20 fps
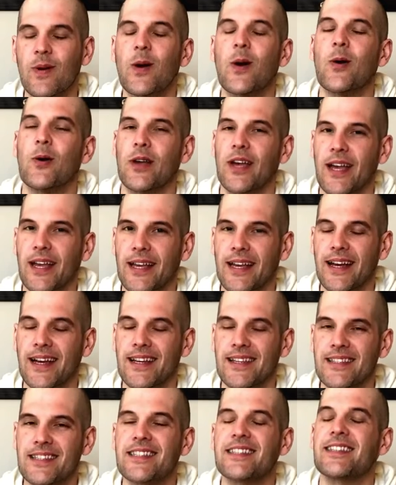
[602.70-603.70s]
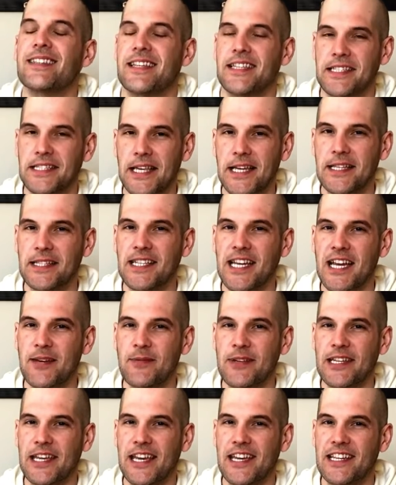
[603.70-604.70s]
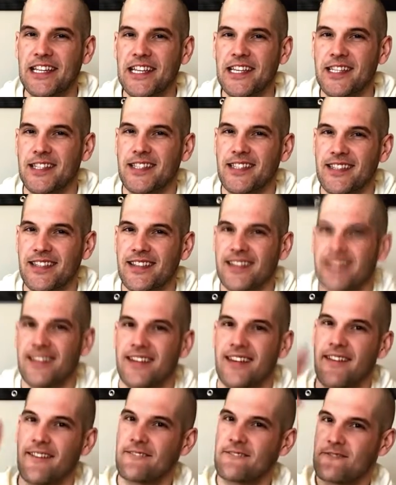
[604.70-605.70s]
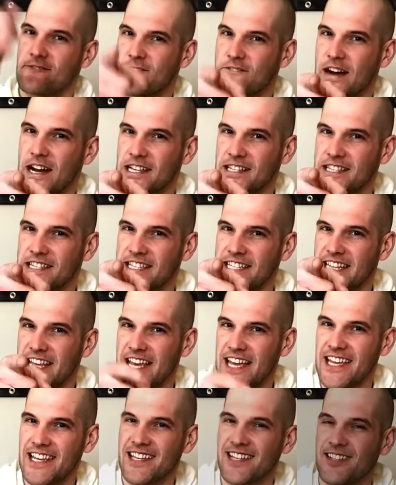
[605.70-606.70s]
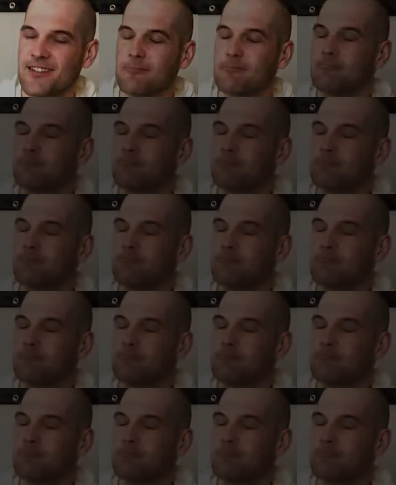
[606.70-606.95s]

Okay guys, it's that time again. It's finds of the day.